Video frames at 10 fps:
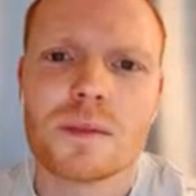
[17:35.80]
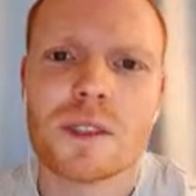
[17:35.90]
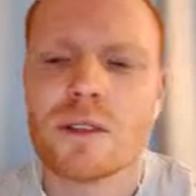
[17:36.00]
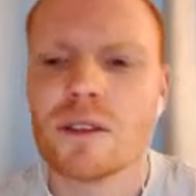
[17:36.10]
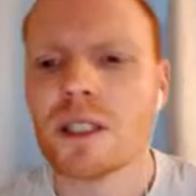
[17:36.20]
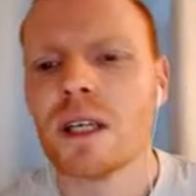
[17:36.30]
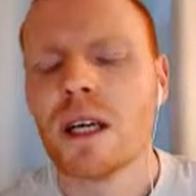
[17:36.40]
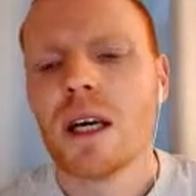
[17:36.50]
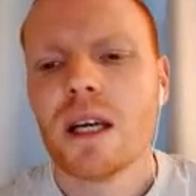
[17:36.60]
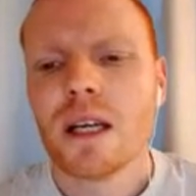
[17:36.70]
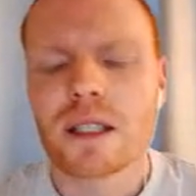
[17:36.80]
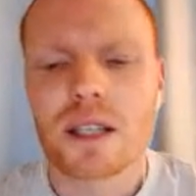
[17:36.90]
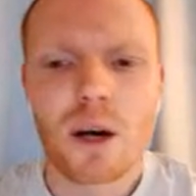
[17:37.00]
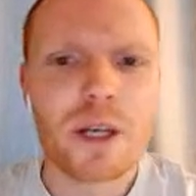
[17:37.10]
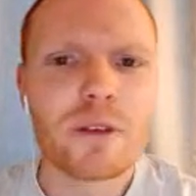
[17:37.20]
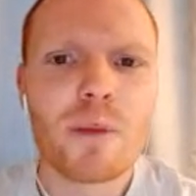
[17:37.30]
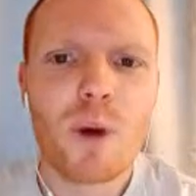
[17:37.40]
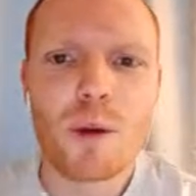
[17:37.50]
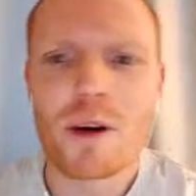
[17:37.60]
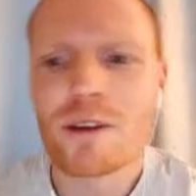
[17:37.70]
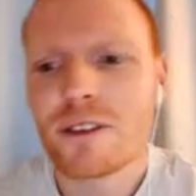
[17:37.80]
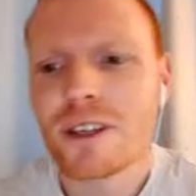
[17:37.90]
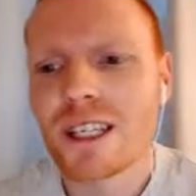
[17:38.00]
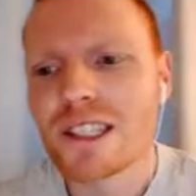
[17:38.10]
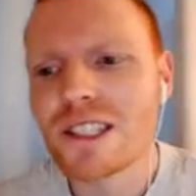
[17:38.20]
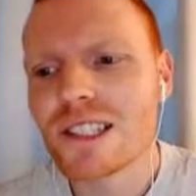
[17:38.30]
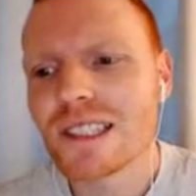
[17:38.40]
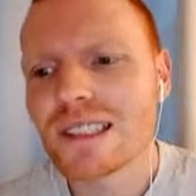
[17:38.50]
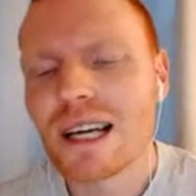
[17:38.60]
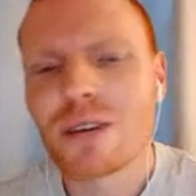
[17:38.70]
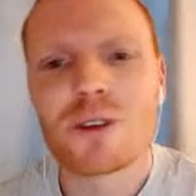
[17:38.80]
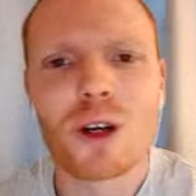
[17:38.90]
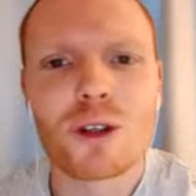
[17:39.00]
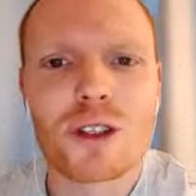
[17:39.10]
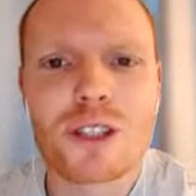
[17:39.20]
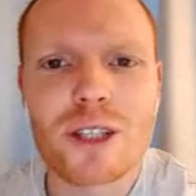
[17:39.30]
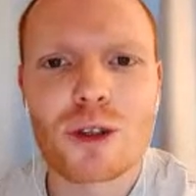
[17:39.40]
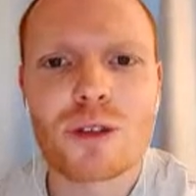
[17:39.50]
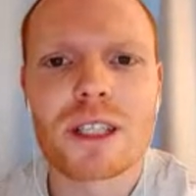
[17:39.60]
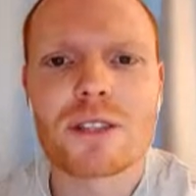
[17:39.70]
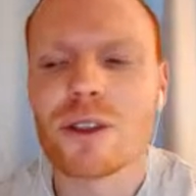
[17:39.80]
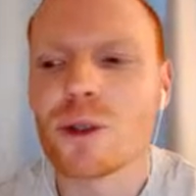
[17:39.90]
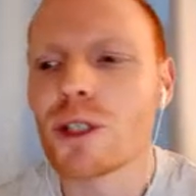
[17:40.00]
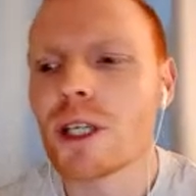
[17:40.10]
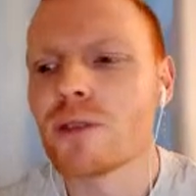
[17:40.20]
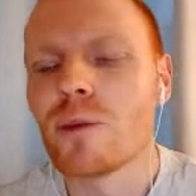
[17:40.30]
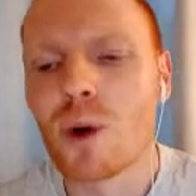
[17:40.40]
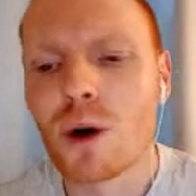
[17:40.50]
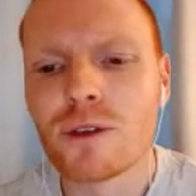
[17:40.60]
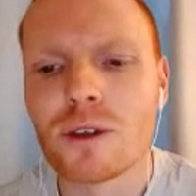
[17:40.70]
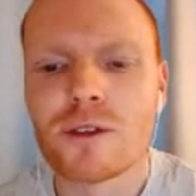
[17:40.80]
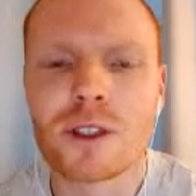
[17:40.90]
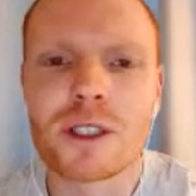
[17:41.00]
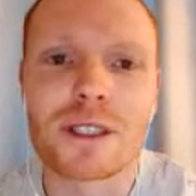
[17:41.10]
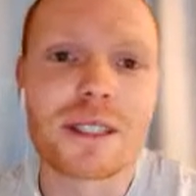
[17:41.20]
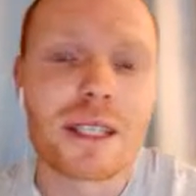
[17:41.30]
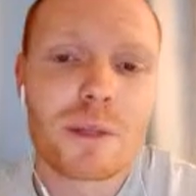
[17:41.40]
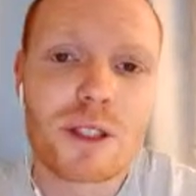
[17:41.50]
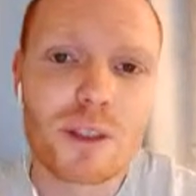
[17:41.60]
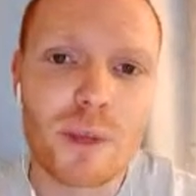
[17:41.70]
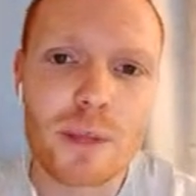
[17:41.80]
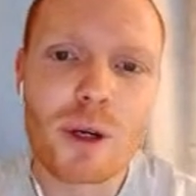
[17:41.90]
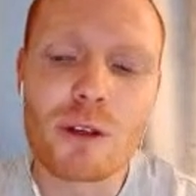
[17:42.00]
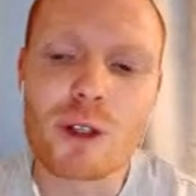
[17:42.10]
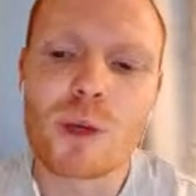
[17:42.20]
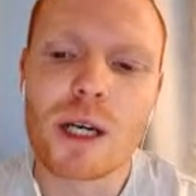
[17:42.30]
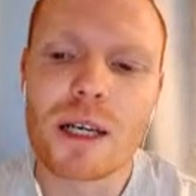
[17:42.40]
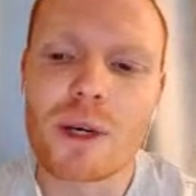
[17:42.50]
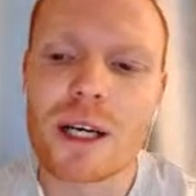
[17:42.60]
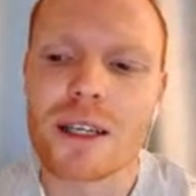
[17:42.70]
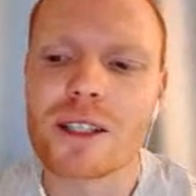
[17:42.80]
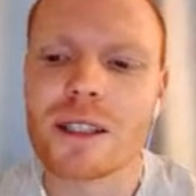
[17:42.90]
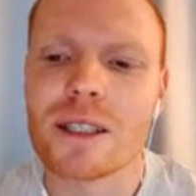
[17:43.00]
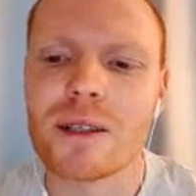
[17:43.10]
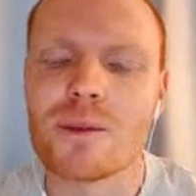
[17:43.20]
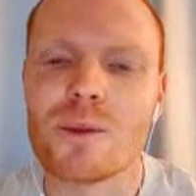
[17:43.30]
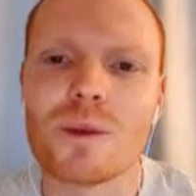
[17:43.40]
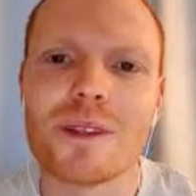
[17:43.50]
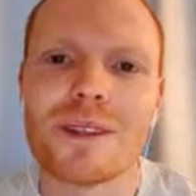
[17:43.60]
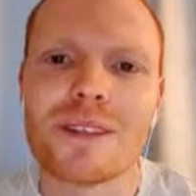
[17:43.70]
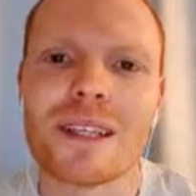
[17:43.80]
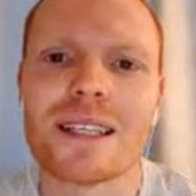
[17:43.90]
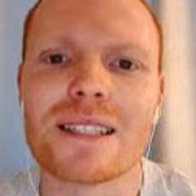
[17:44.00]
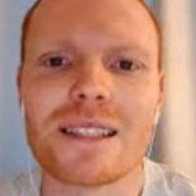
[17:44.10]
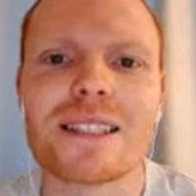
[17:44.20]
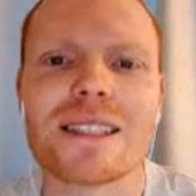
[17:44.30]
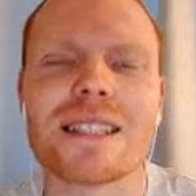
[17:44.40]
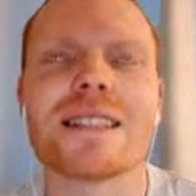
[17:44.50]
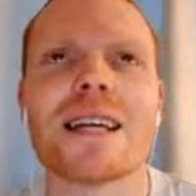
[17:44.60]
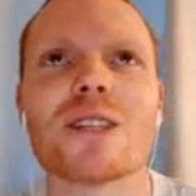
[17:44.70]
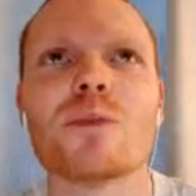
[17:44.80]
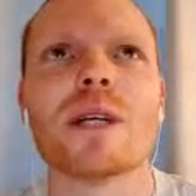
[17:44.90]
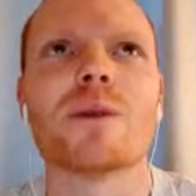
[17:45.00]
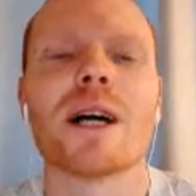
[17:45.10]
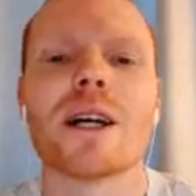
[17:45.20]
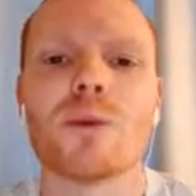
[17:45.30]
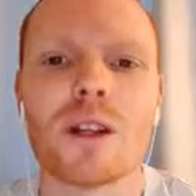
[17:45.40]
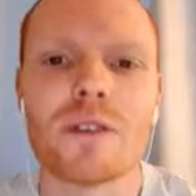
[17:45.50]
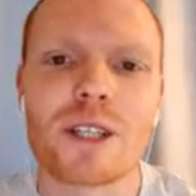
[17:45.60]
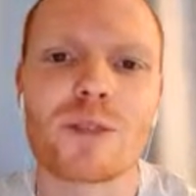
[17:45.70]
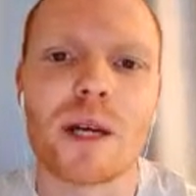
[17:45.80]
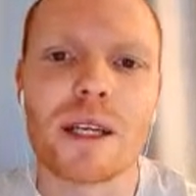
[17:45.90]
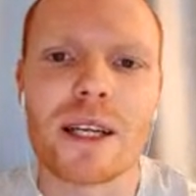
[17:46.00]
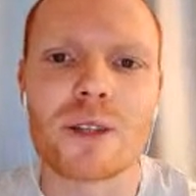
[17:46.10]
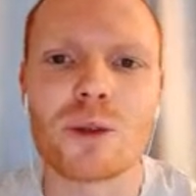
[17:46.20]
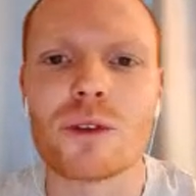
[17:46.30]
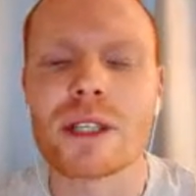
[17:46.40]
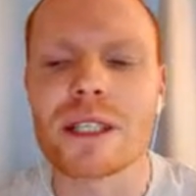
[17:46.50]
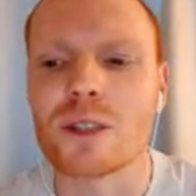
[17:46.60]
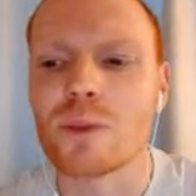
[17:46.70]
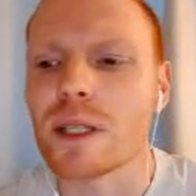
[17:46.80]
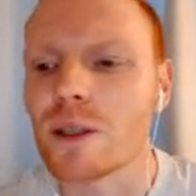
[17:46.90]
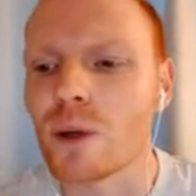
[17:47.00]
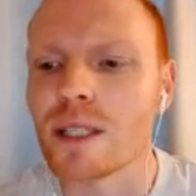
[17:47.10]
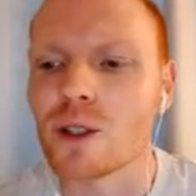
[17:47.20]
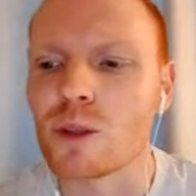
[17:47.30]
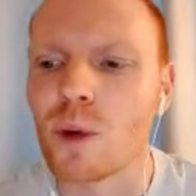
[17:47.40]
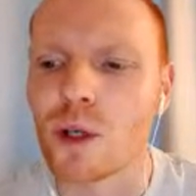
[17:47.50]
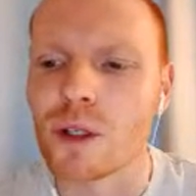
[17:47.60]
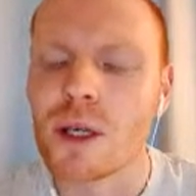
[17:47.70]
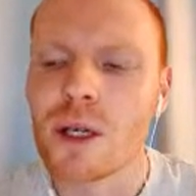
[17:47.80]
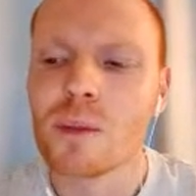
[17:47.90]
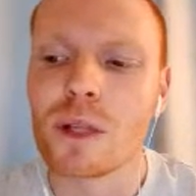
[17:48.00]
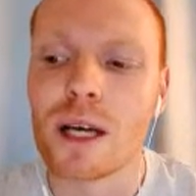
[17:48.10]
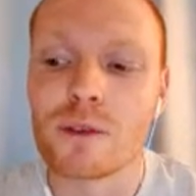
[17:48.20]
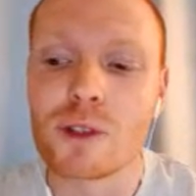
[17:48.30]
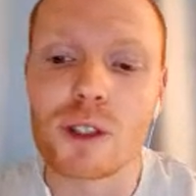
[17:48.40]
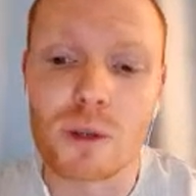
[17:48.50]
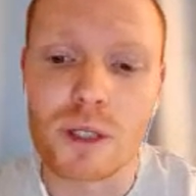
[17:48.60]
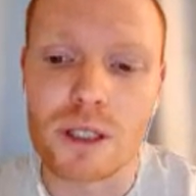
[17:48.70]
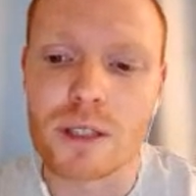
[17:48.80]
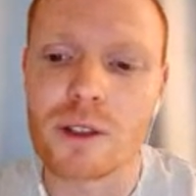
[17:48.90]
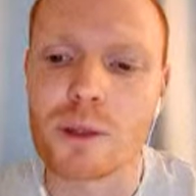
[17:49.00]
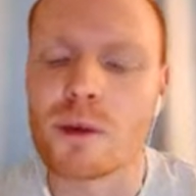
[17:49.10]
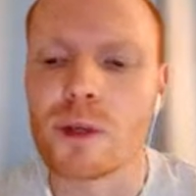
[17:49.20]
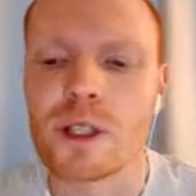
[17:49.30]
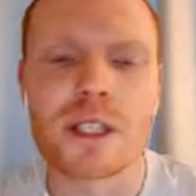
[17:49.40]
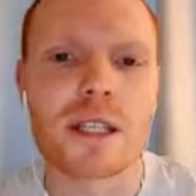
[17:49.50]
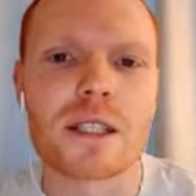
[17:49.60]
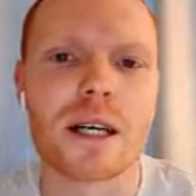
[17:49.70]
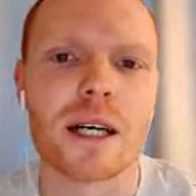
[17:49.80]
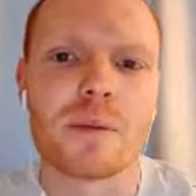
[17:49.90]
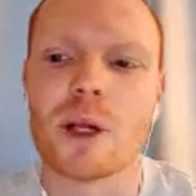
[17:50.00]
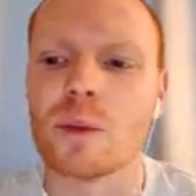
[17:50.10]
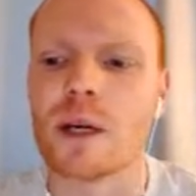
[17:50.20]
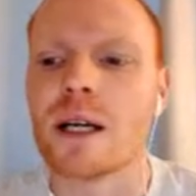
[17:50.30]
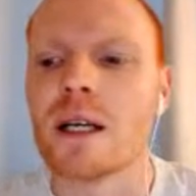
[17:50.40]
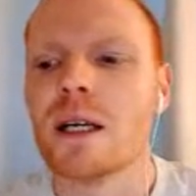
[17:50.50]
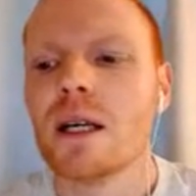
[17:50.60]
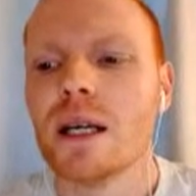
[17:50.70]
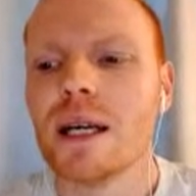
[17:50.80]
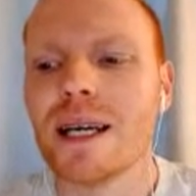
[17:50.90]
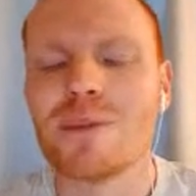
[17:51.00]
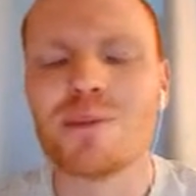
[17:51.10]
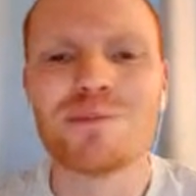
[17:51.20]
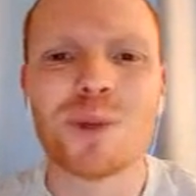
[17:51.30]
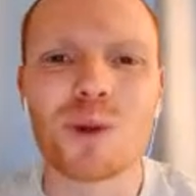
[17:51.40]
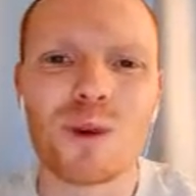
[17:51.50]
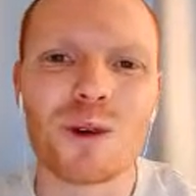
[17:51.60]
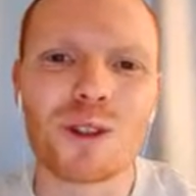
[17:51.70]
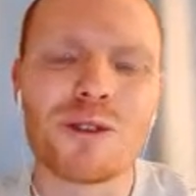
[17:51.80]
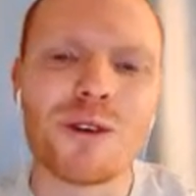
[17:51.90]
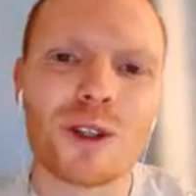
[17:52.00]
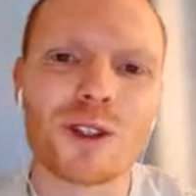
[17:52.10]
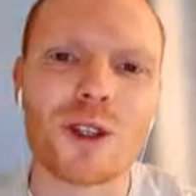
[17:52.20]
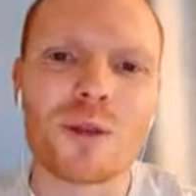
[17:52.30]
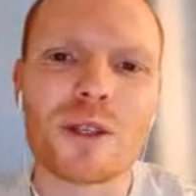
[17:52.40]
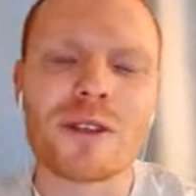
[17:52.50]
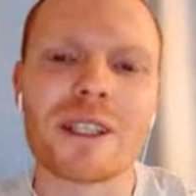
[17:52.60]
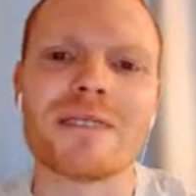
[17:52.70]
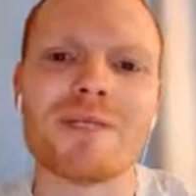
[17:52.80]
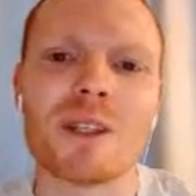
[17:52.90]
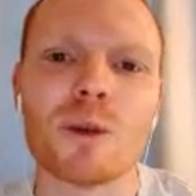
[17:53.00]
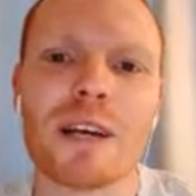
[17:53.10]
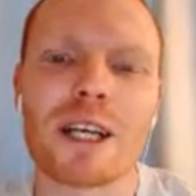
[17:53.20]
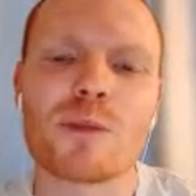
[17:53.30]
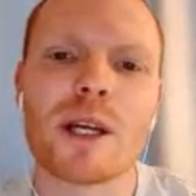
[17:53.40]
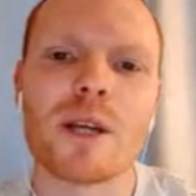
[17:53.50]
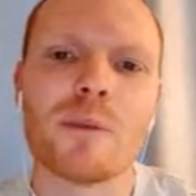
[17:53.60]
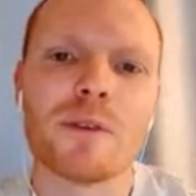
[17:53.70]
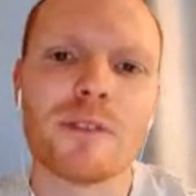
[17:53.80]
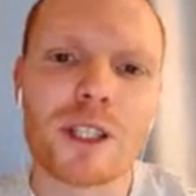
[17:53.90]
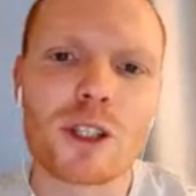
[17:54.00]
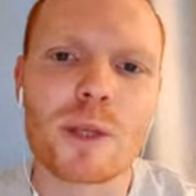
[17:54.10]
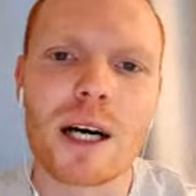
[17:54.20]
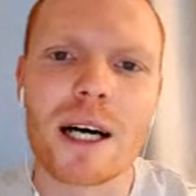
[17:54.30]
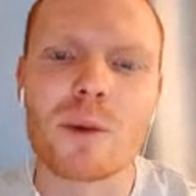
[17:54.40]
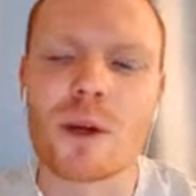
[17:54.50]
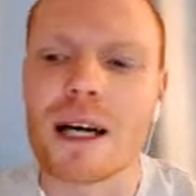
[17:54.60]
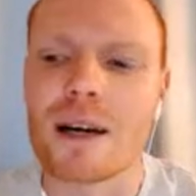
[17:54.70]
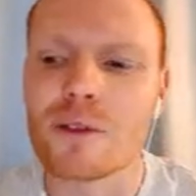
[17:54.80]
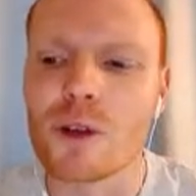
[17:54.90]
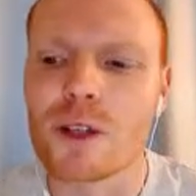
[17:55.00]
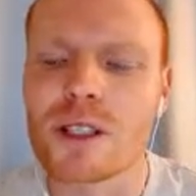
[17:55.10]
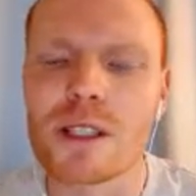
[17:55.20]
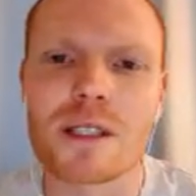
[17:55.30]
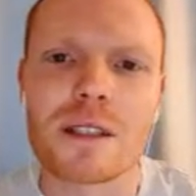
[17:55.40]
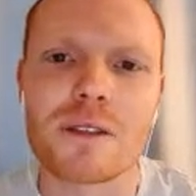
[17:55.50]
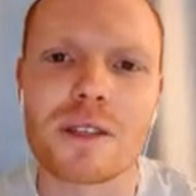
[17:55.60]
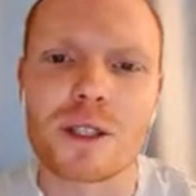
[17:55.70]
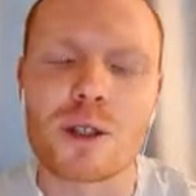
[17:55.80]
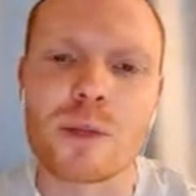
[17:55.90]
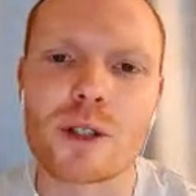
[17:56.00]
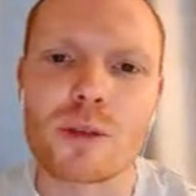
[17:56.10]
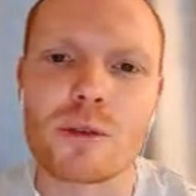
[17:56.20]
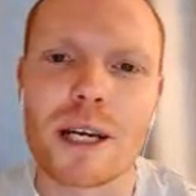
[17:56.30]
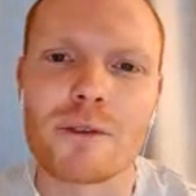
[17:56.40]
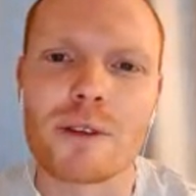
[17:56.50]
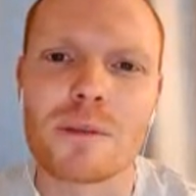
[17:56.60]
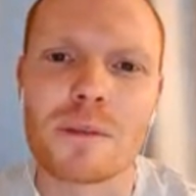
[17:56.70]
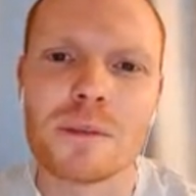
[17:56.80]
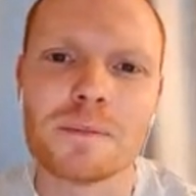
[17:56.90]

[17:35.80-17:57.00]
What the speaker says: Definitely. And Carl will give you Morpeth, and after a lot of success over the last few seasons for Morpeth, and same as Spennymoor as well, I would kind of say this season hasn't been kind of what they've expected. I don't think it's been quite disappointing, but they have secured safety with wins against Hyde and Belper. But what was your thoughts on them? Do you think they would expect to finish a bit higher than what they have done this season, and do you think it's a big summer ahead for them?